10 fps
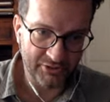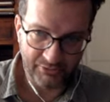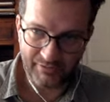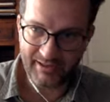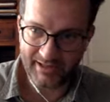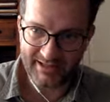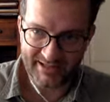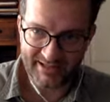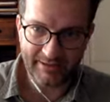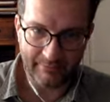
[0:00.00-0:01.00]
You'd think
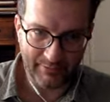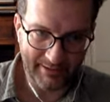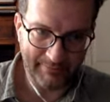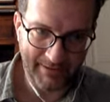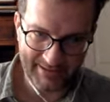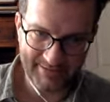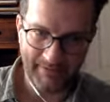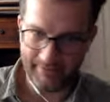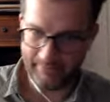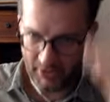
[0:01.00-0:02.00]
it would be this button, but